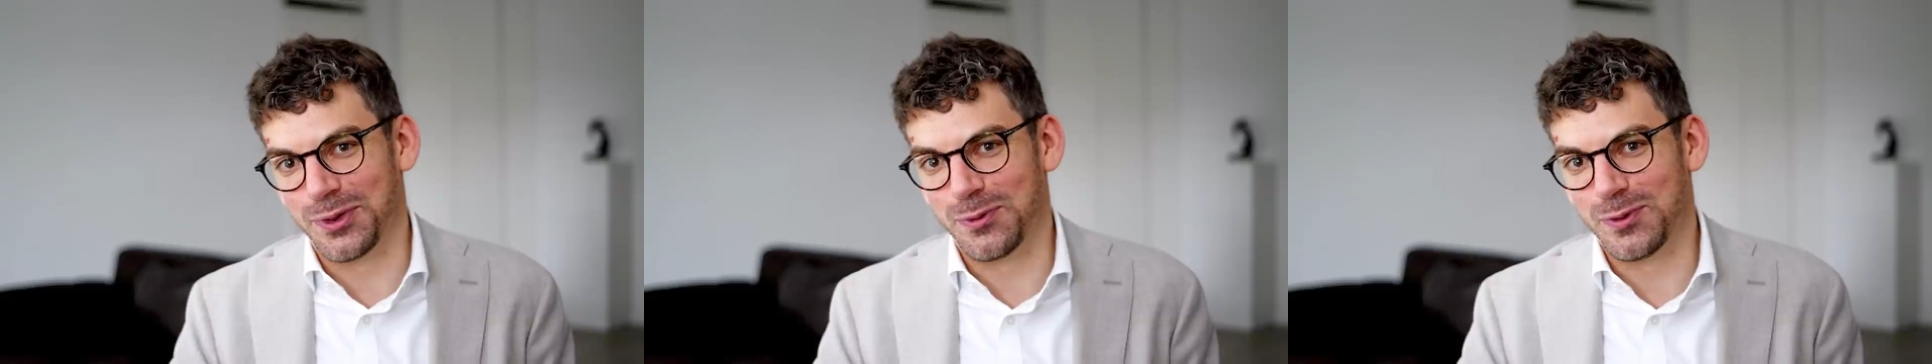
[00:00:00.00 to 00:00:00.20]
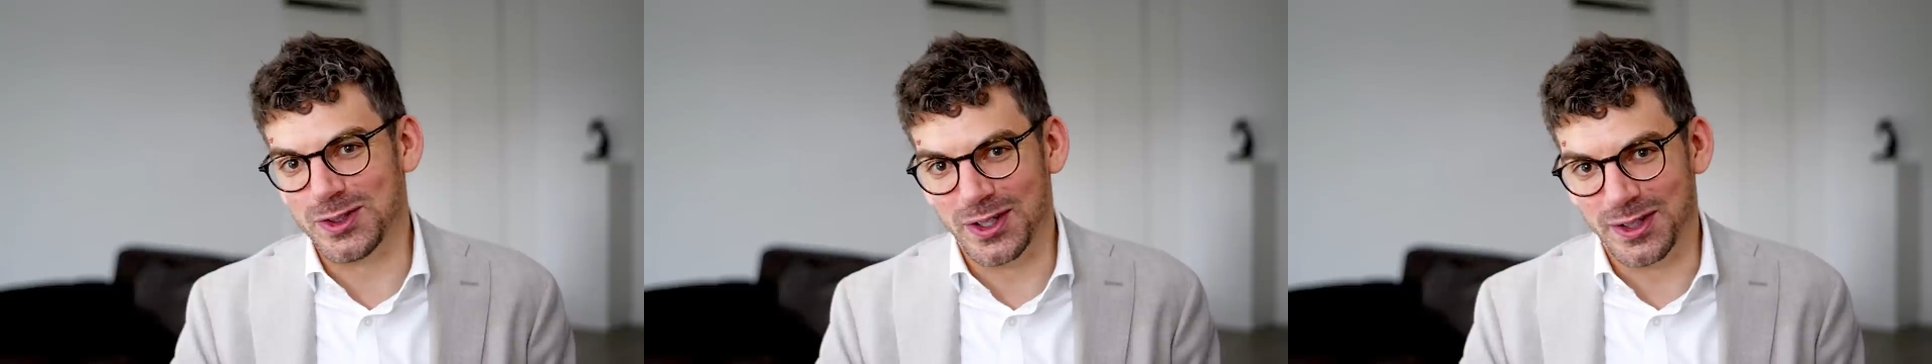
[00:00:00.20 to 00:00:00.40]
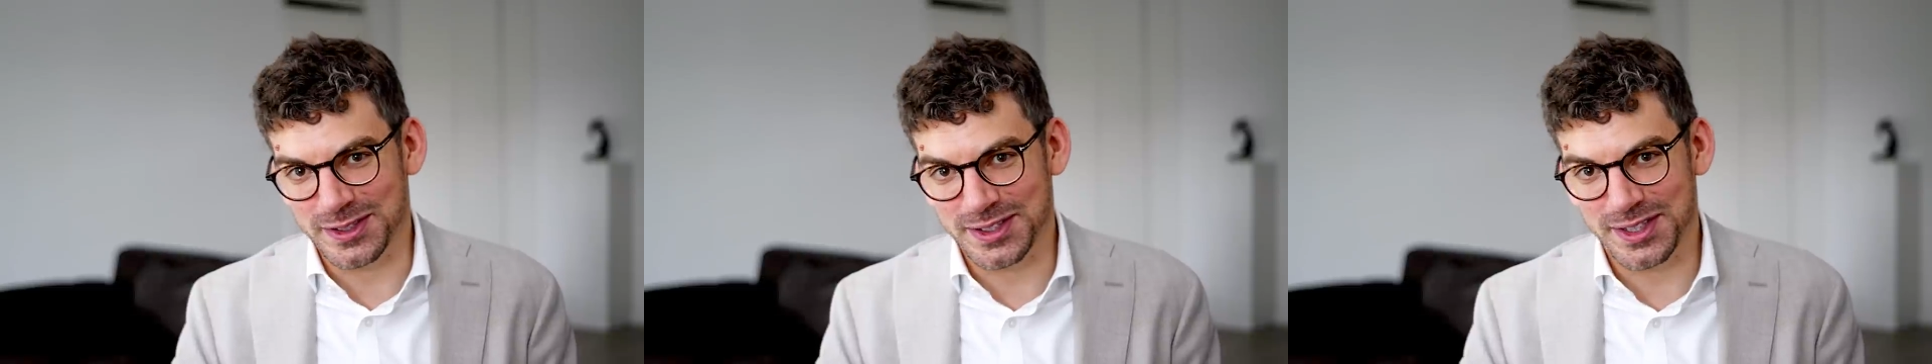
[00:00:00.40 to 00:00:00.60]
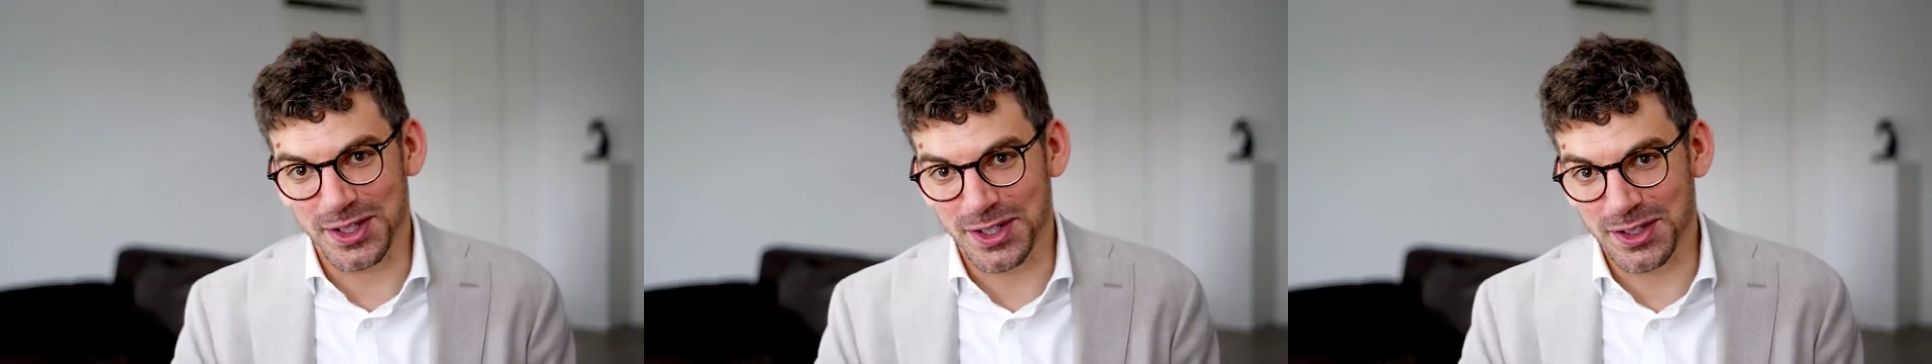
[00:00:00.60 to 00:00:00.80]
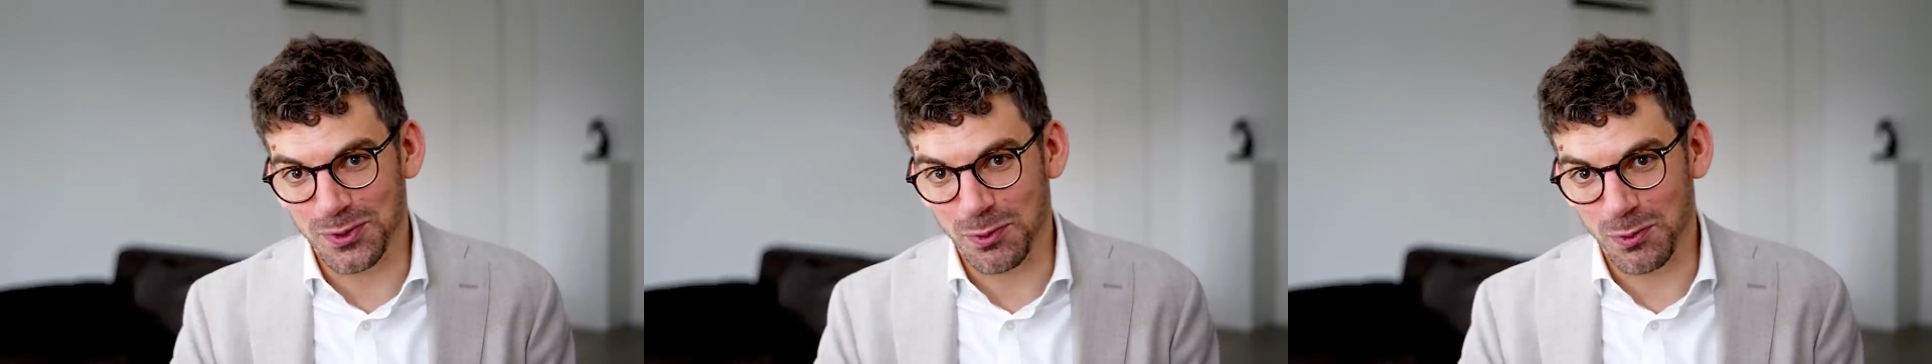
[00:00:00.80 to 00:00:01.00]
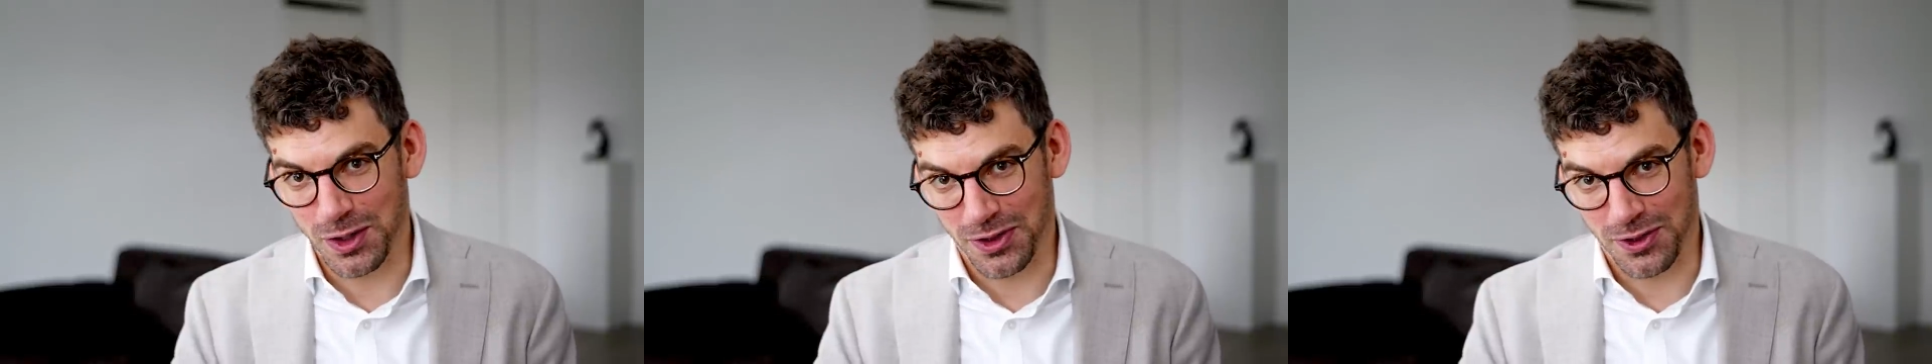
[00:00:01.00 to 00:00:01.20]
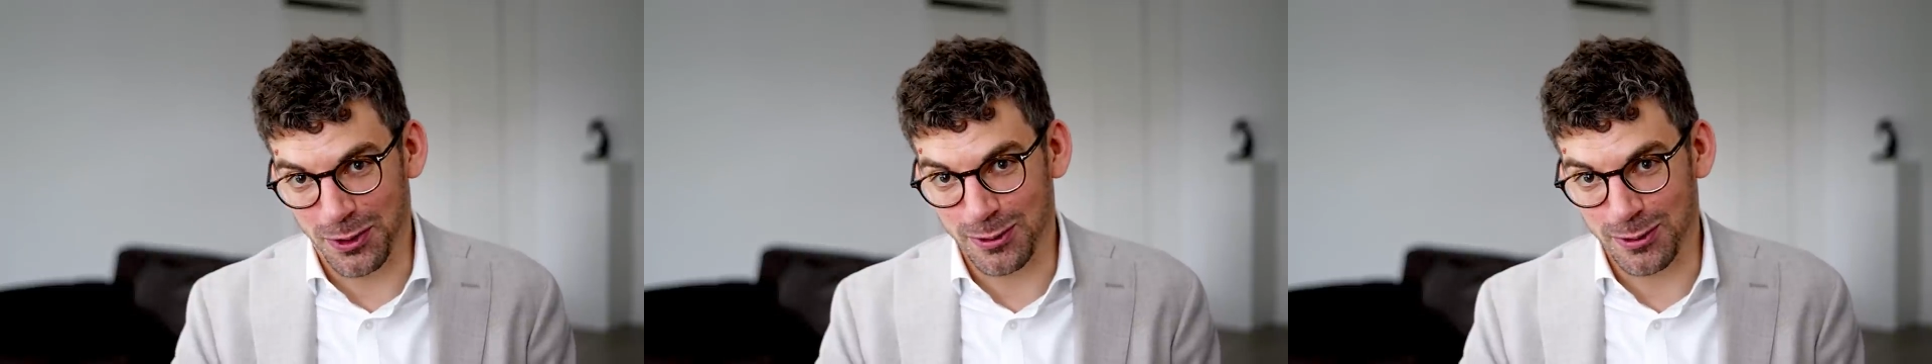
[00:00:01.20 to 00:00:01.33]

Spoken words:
and the results here with